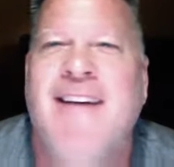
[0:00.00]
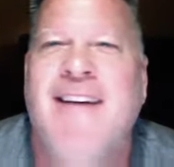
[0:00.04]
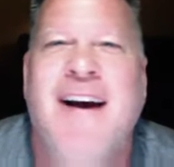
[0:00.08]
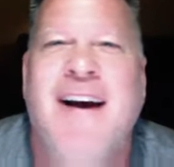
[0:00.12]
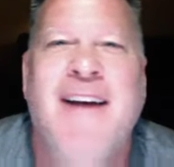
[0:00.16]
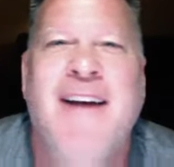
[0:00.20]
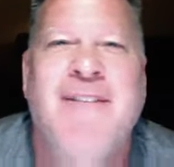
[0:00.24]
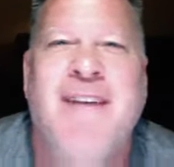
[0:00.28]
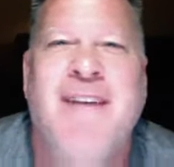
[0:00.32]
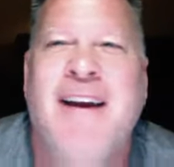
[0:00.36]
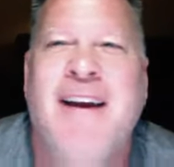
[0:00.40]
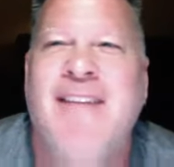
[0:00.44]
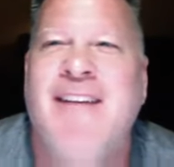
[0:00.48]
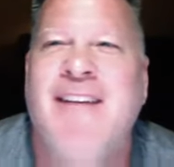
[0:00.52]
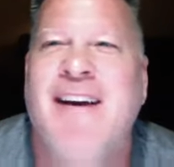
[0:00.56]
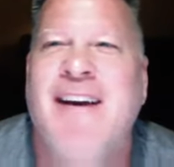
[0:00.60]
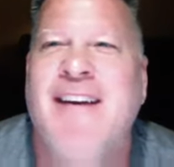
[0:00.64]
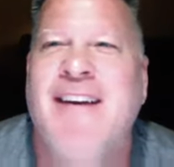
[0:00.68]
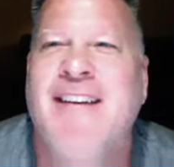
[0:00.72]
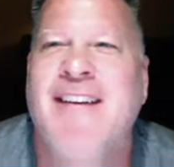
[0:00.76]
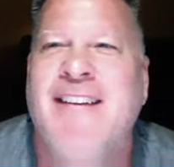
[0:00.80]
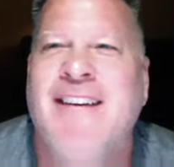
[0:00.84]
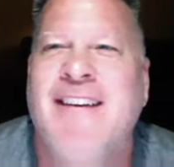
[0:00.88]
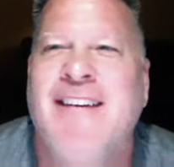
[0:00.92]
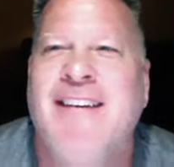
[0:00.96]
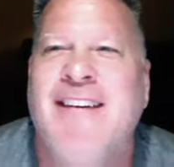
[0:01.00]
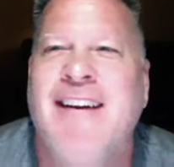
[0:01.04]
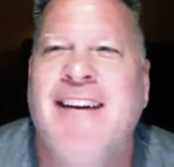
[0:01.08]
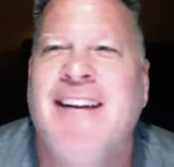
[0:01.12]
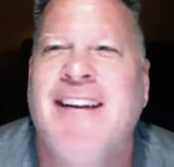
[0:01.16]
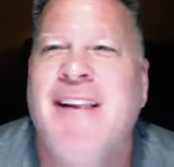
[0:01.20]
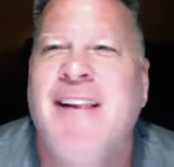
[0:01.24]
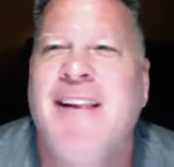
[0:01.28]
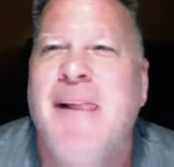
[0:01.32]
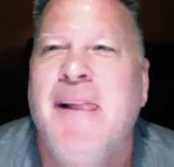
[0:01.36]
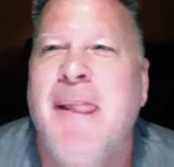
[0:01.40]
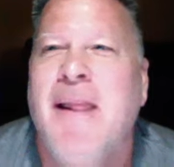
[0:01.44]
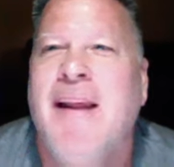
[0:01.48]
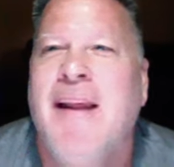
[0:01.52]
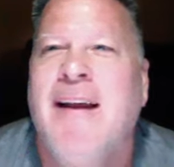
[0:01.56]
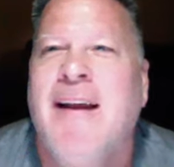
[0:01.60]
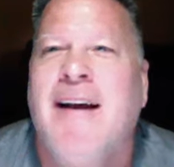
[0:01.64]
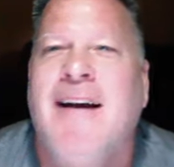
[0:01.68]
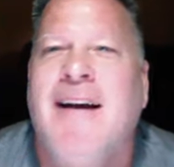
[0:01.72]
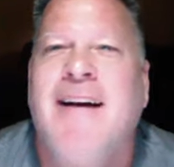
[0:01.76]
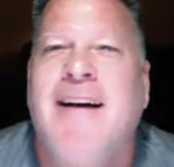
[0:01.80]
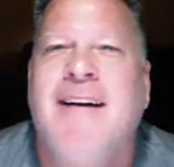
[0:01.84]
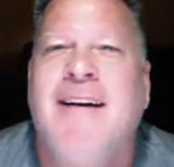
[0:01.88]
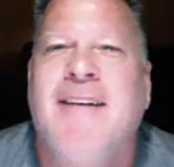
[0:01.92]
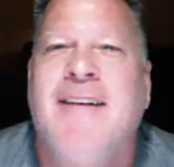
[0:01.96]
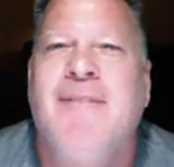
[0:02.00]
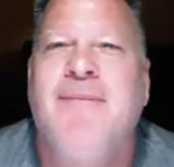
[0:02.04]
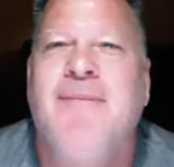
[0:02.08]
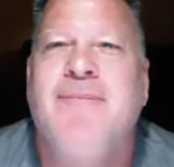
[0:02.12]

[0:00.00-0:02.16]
Hi, babe. How you doing?